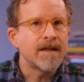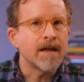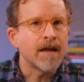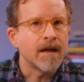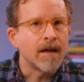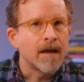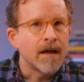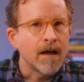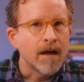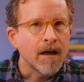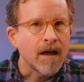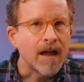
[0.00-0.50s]

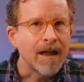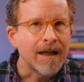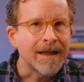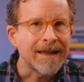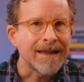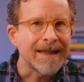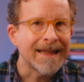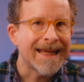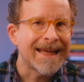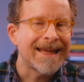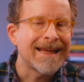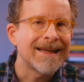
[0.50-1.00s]
to
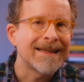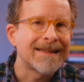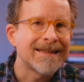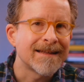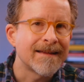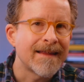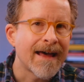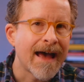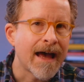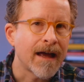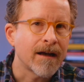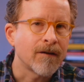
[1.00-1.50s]
cling to
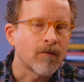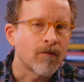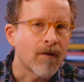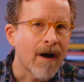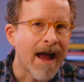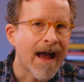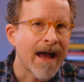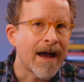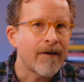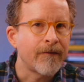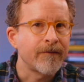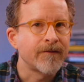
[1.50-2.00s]
that
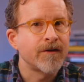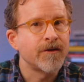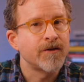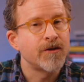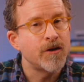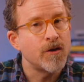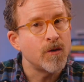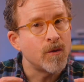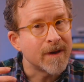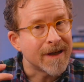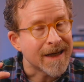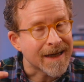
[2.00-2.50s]
raft
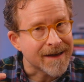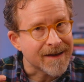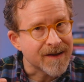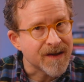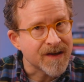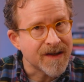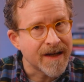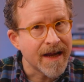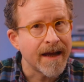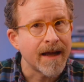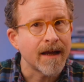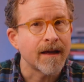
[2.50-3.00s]
to an
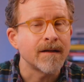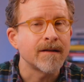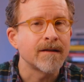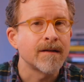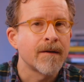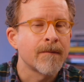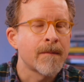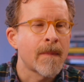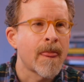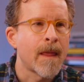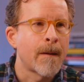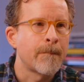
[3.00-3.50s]
extent
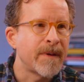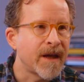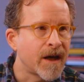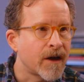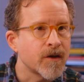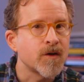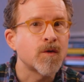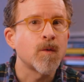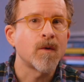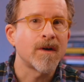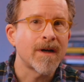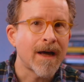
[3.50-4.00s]

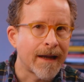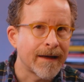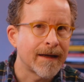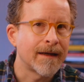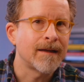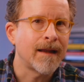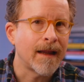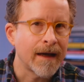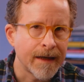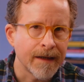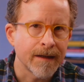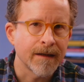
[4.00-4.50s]
because we're not
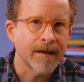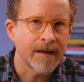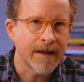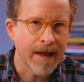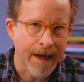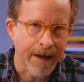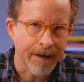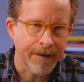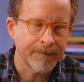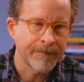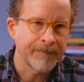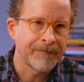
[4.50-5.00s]
enlightened
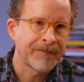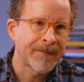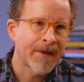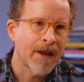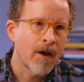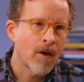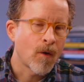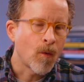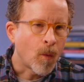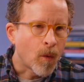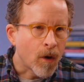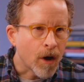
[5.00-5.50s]
yet.
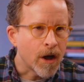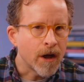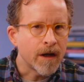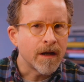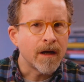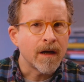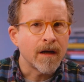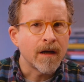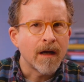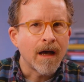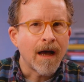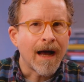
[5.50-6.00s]
We're going
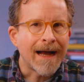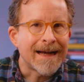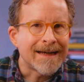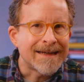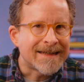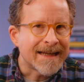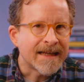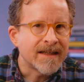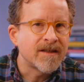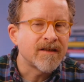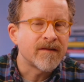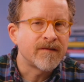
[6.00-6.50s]
to
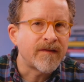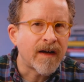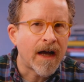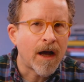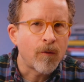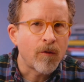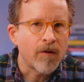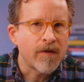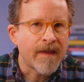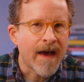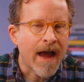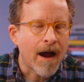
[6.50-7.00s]
identify
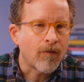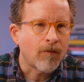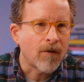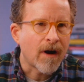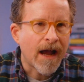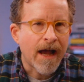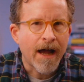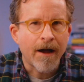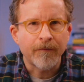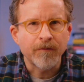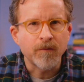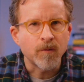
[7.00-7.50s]
with that
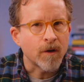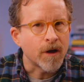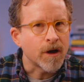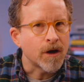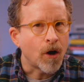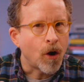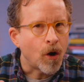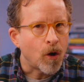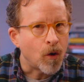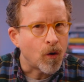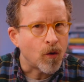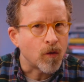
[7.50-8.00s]
raft, we're going
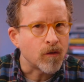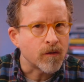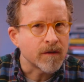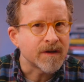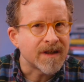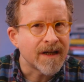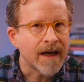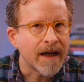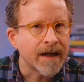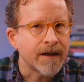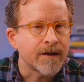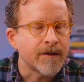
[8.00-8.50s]
to hold
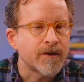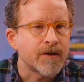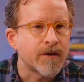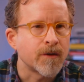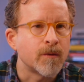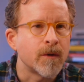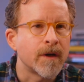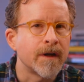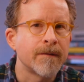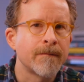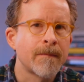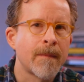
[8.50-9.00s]
tight
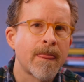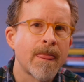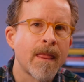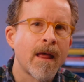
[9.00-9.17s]
to it.